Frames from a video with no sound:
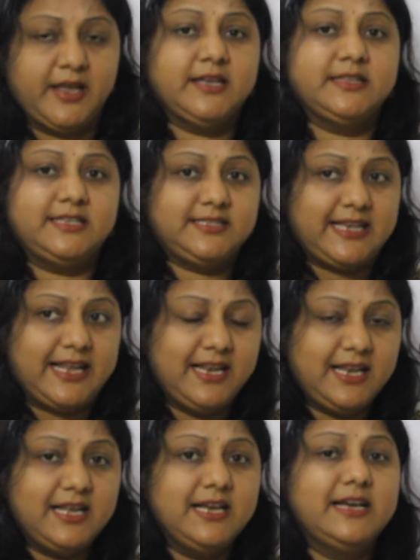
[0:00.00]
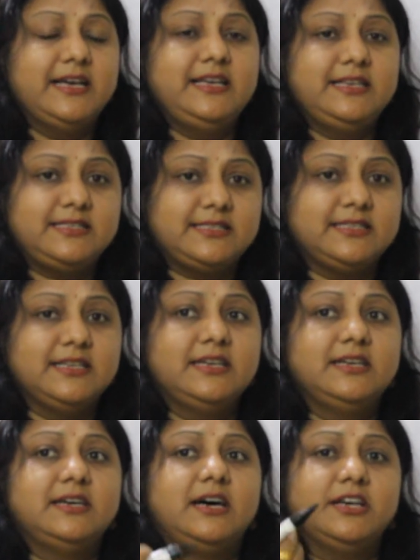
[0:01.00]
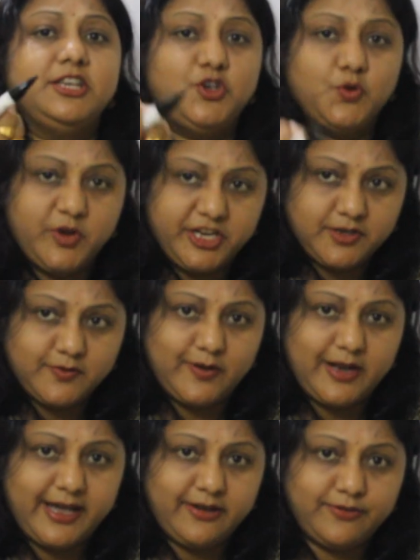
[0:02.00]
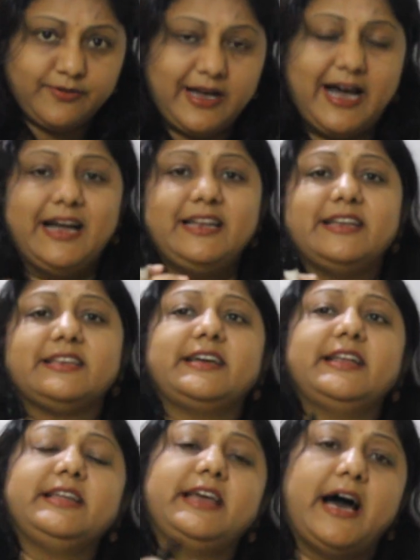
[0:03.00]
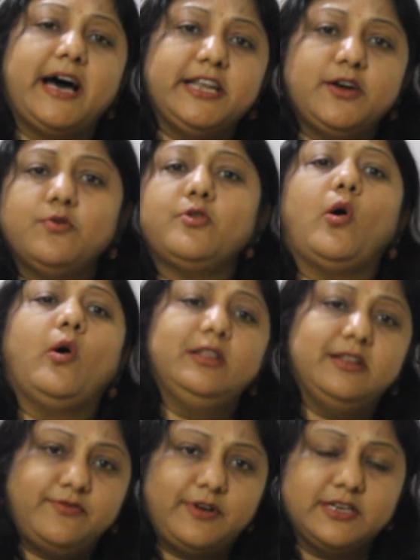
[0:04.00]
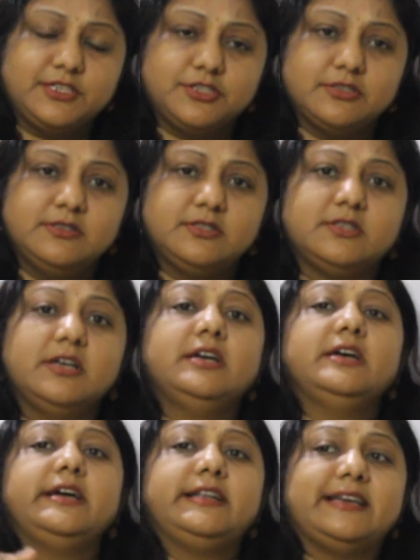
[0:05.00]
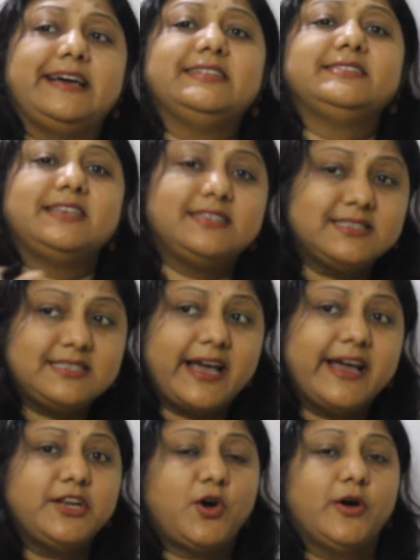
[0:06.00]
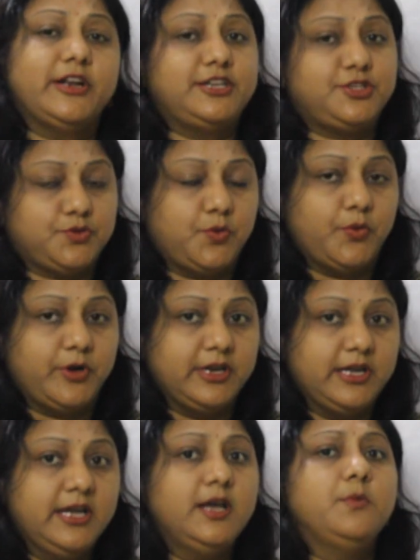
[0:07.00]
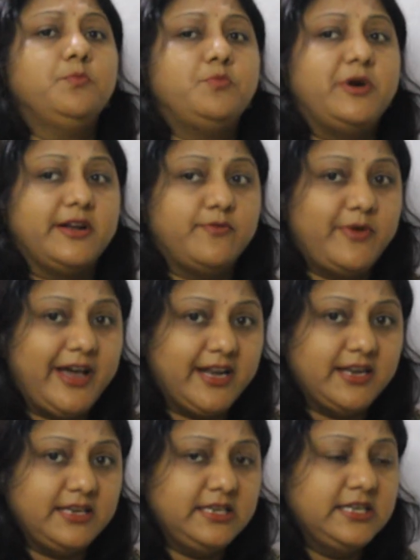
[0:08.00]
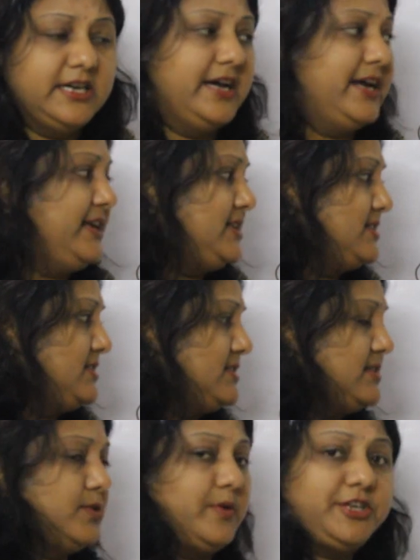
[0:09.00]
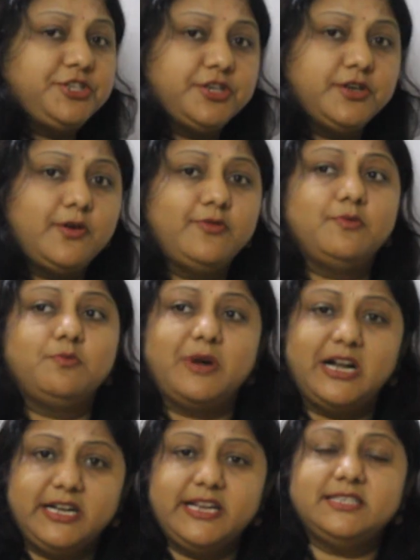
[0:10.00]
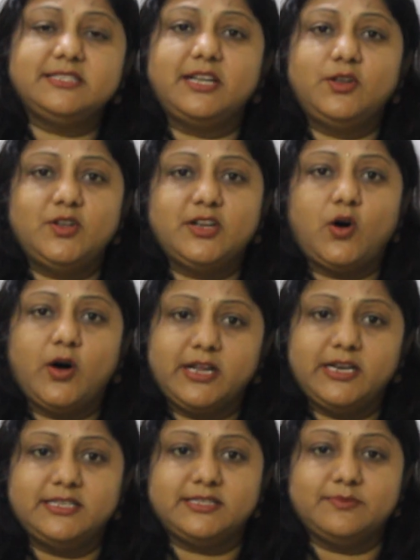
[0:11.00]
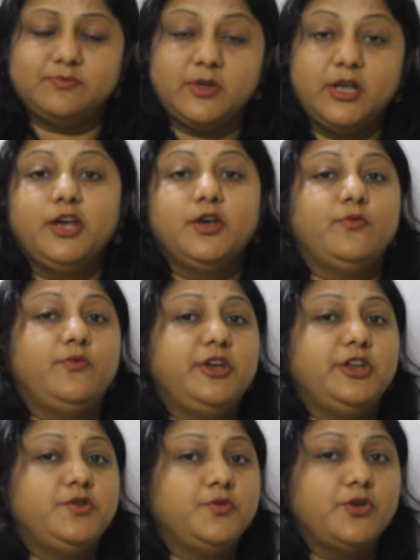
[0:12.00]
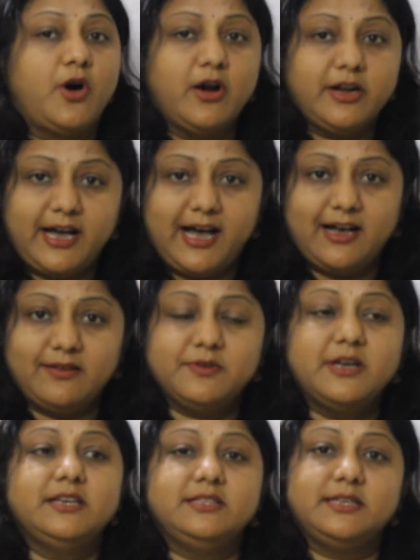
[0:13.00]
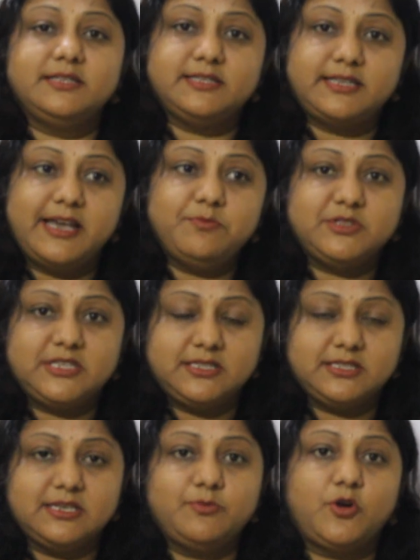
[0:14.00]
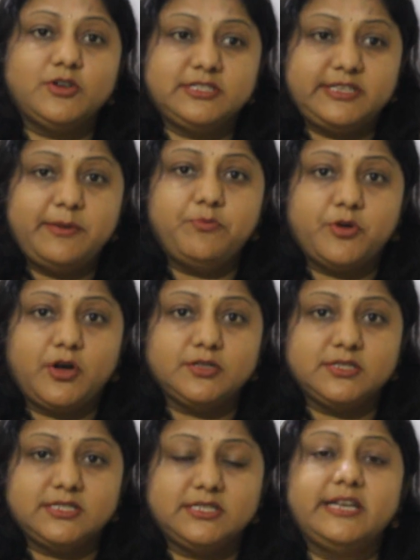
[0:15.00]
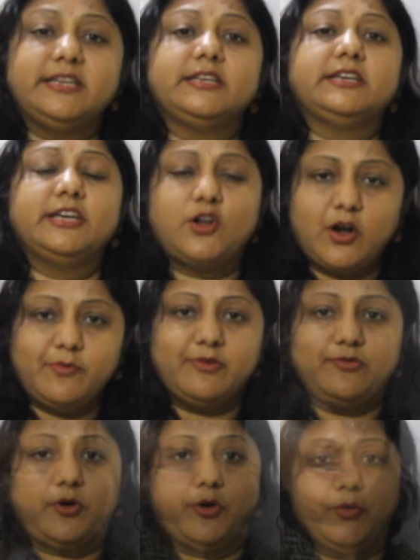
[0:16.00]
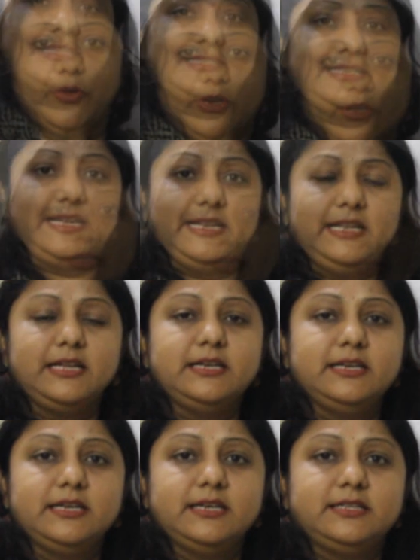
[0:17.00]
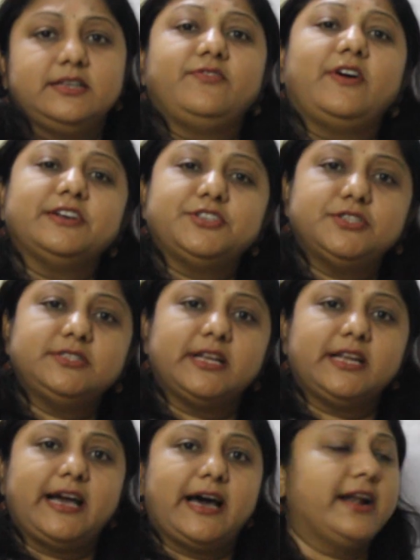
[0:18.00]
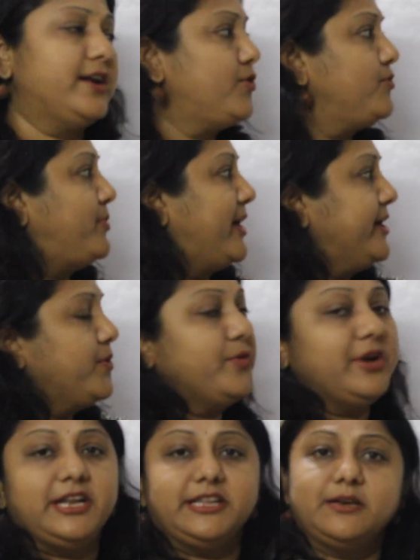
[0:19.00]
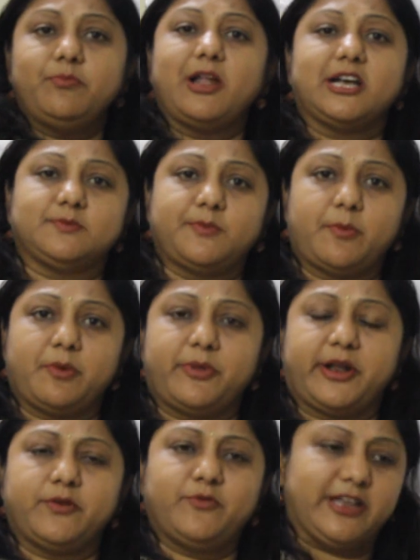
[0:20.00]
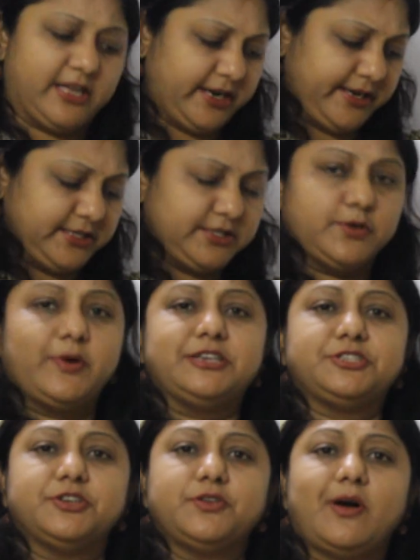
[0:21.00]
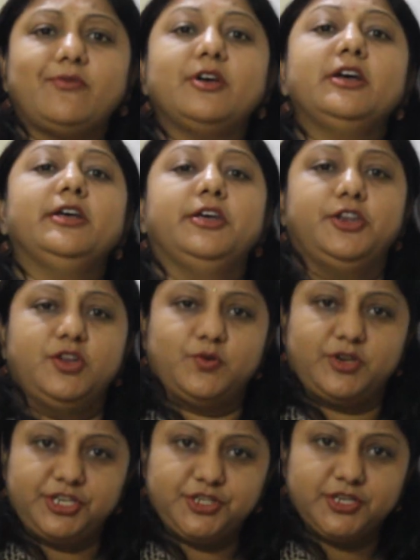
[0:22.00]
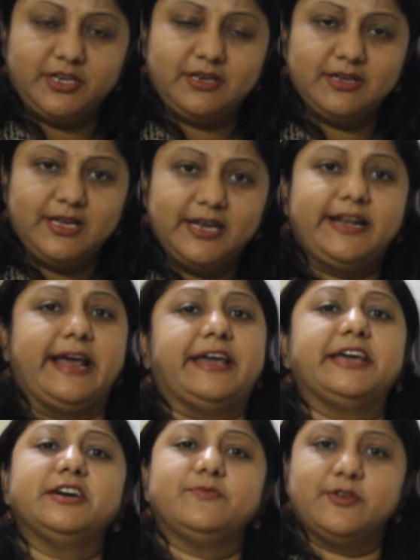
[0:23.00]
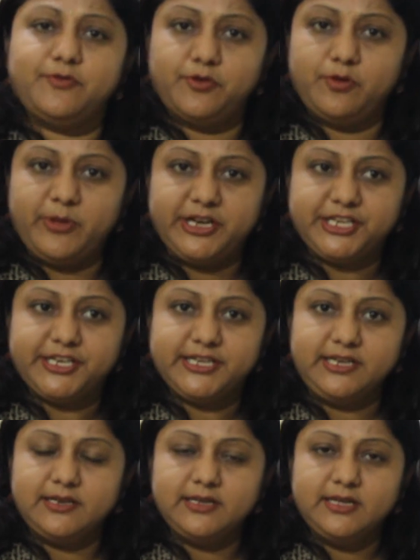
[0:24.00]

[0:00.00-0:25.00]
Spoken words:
The cell is a unit of life and it can carry out all the functions, it can sustain on its own. But when it is the question of a multicellular organism, we do not have the same system or same process. It cannot. In a single cell, the functions are carried out by only the plasma membrane. Whether it is the question of nutrition, taking up the food material,